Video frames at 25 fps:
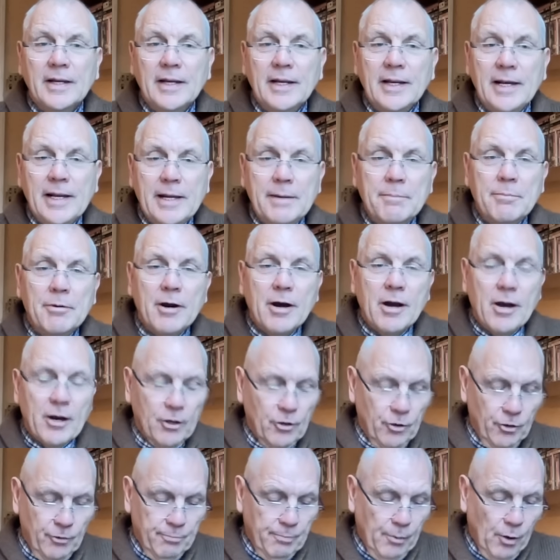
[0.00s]
Libra,
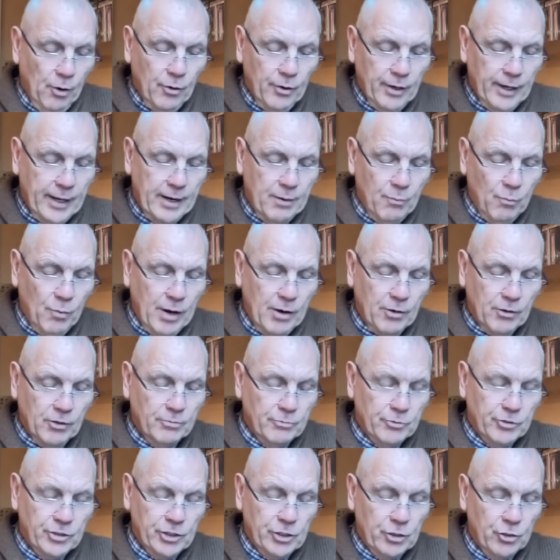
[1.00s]
good morning.
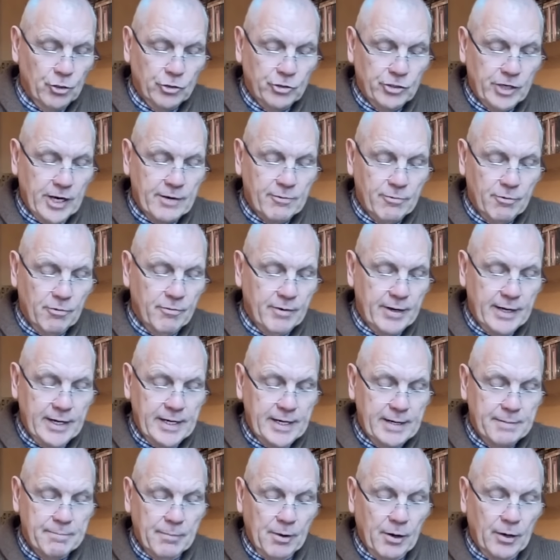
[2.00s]
Welcome to your general
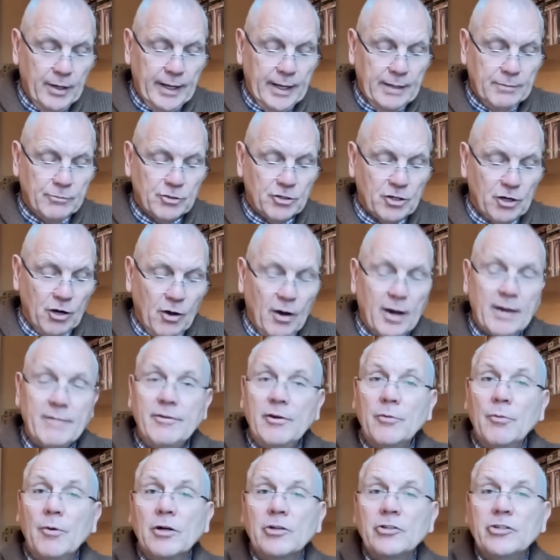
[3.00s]
reading. My name's Clive.
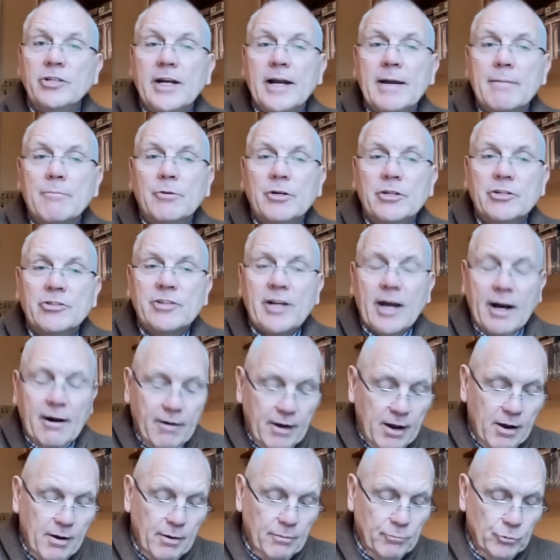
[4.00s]
You're watching Emery's
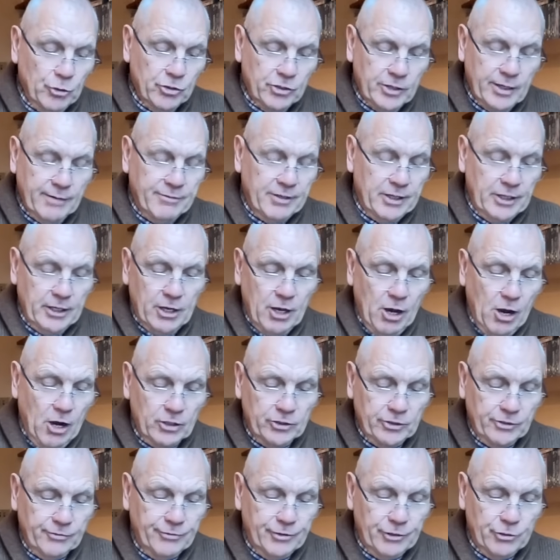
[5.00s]
Tarot. I'm just giving the
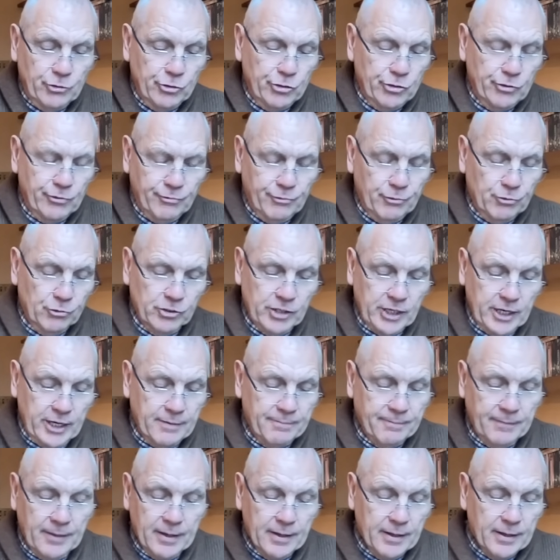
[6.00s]
cards a few shuffles here.
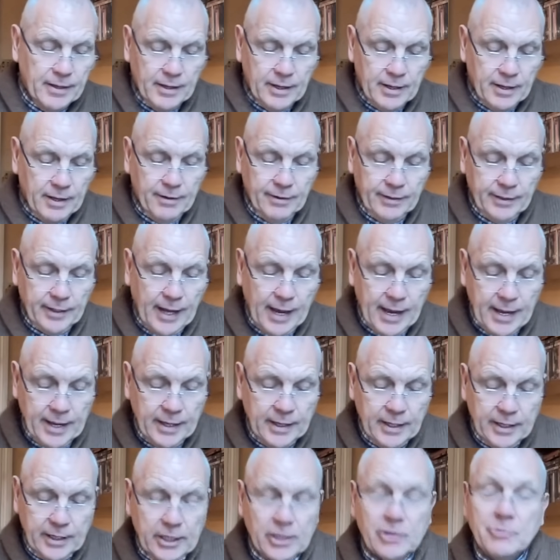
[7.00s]
Okay,
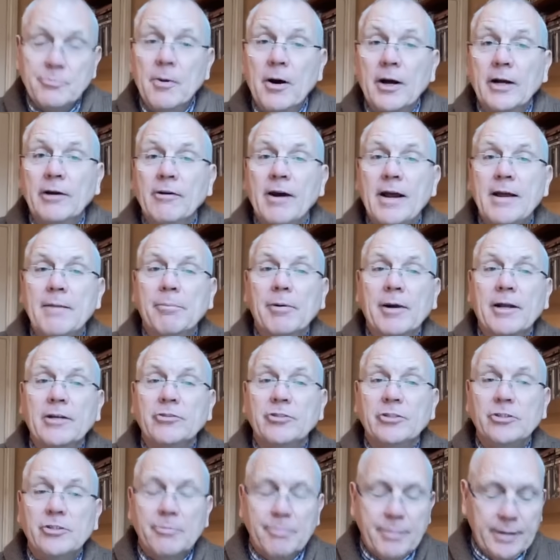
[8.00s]
it's my great
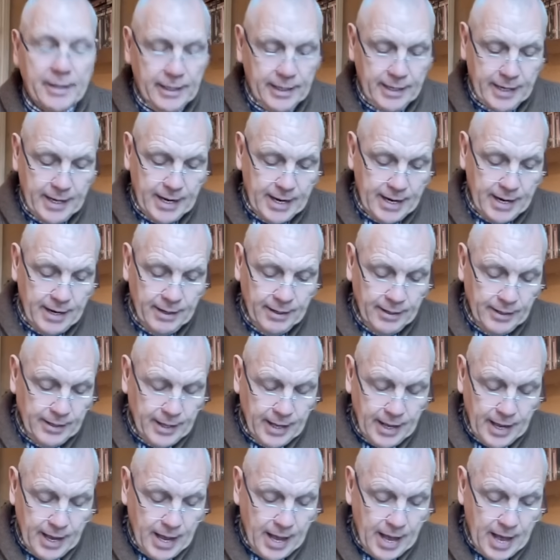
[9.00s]
pleasure to be here.
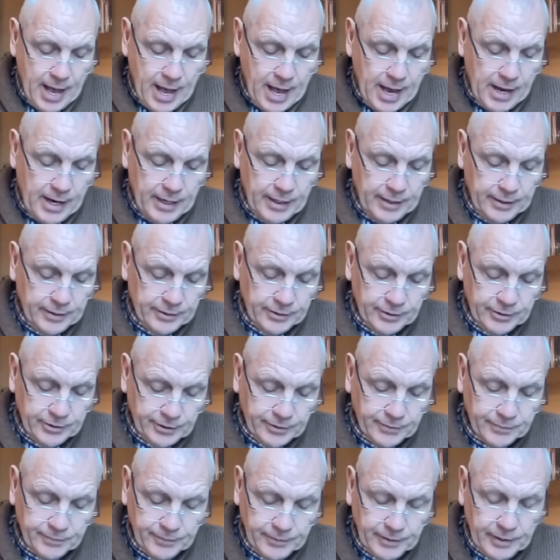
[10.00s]
And,
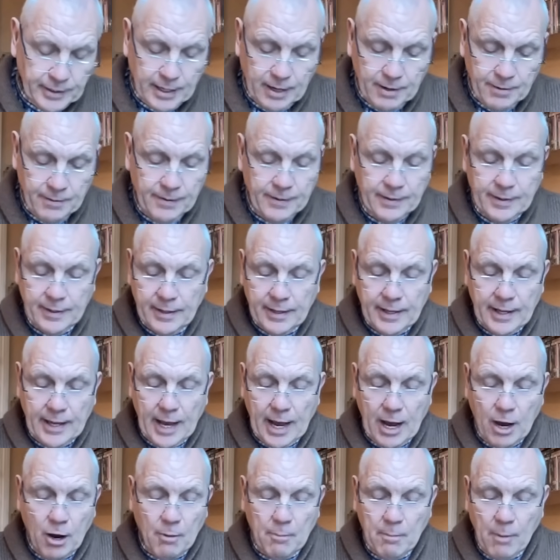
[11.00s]
you know,
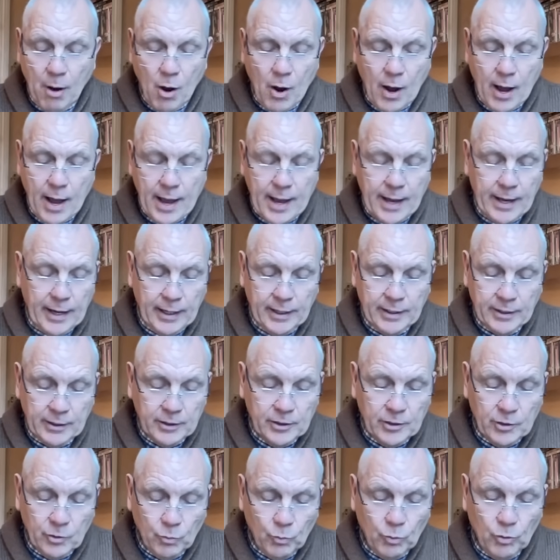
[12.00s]
how are my
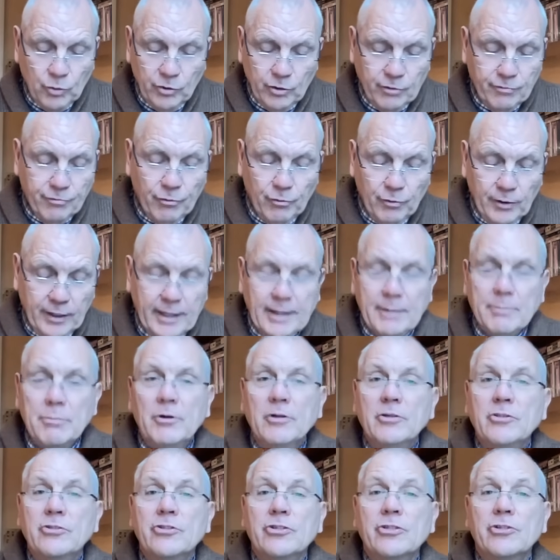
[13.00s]
wonderful
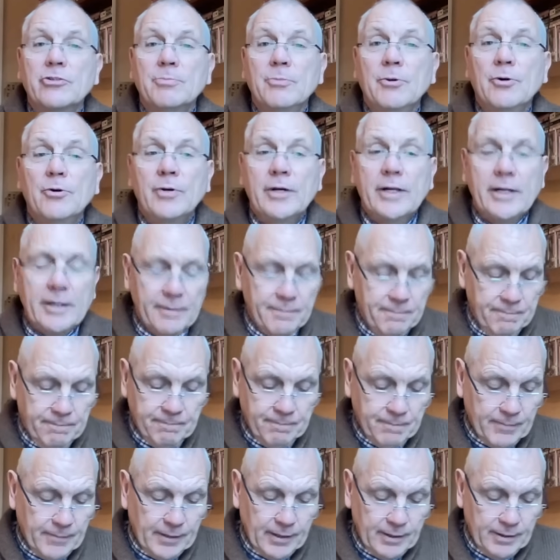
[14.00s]
Librans this morning?
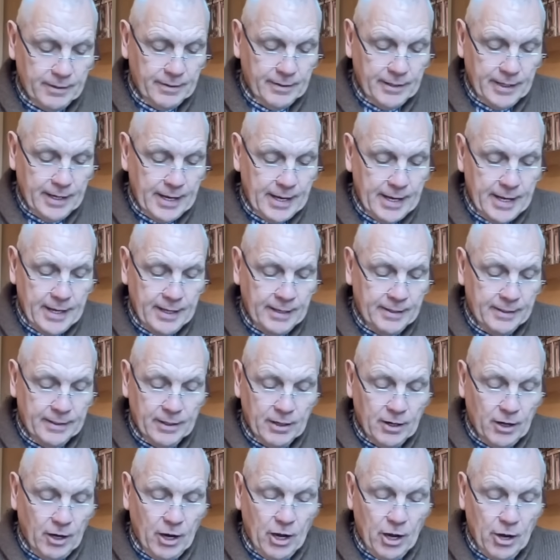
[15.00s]
Okay,
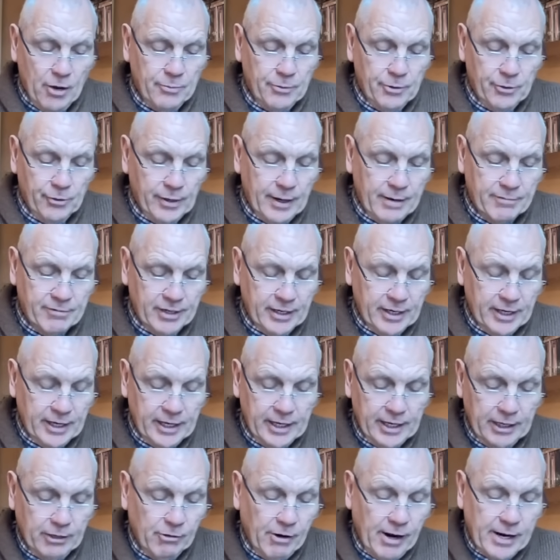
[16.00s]
I hope you're having
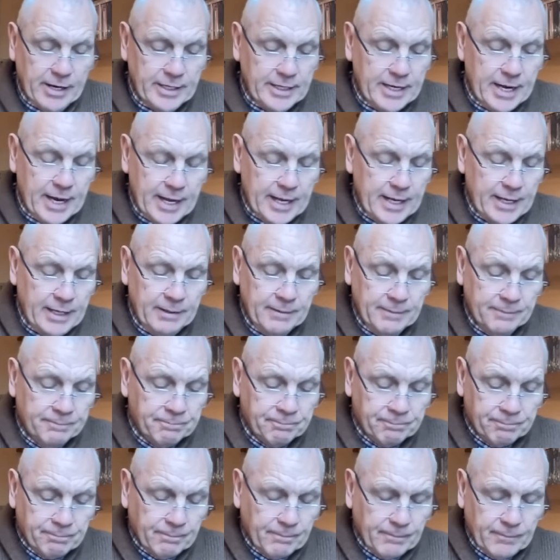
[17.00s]
a great day.
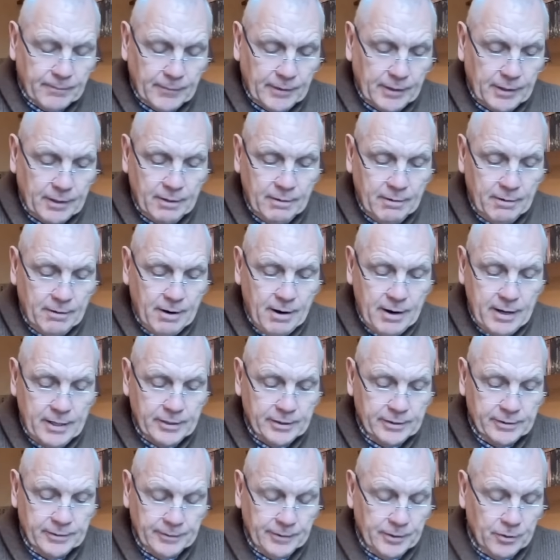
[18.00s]
All
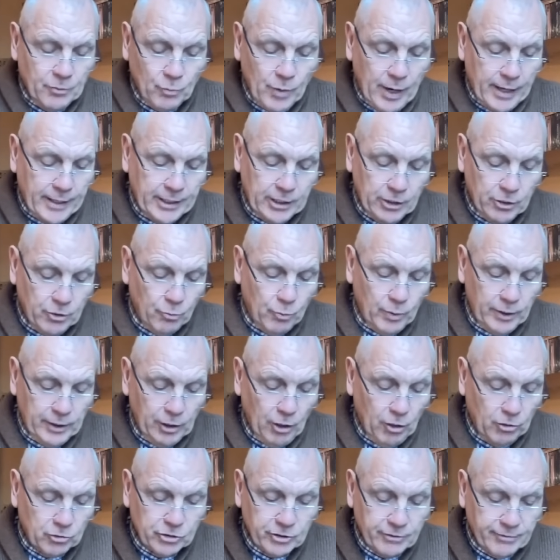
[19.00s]
right, waking up with
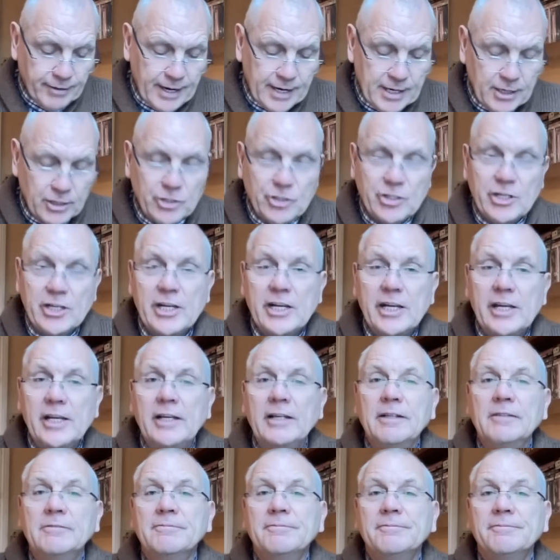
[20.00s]
lots of
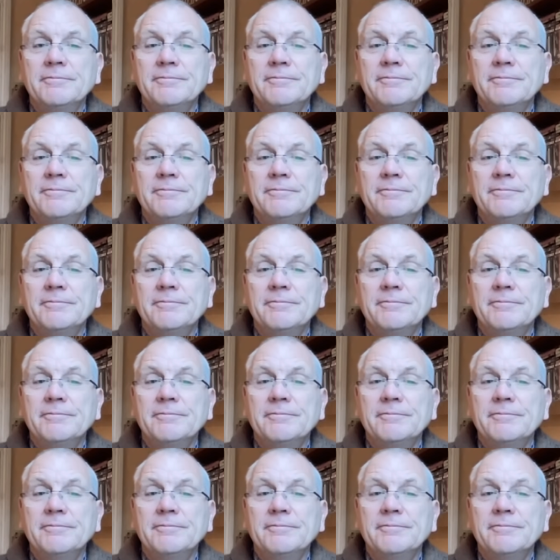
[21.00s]
energy.